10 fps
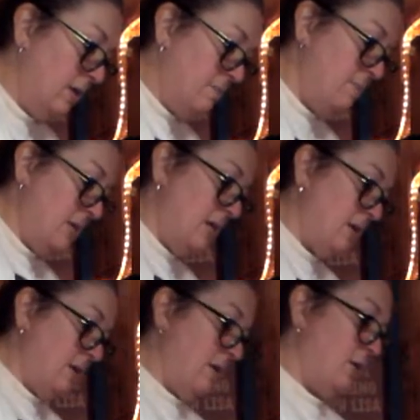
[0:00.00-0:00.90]
in 1
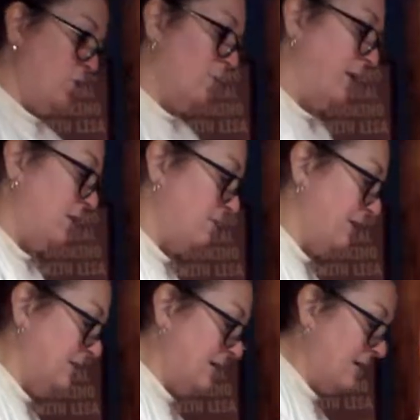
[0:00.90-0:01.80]
minute and
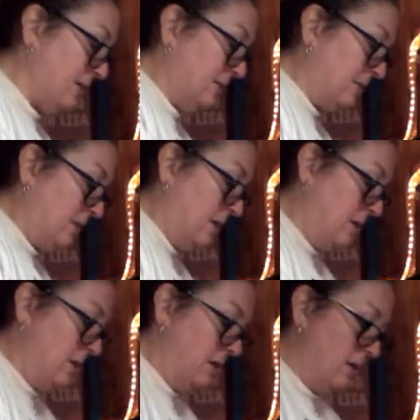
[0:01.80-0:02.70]
23 seconds?
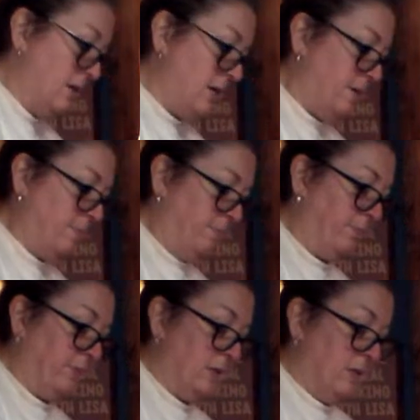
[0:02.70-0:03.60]
All right.
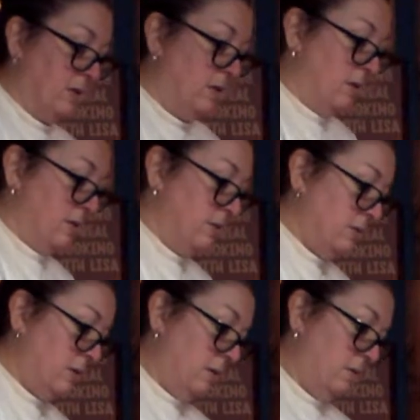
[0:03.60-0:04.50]

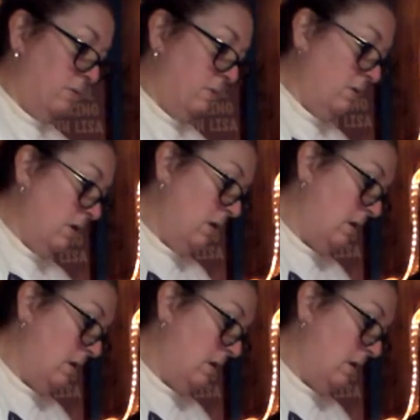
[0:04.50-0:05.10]
So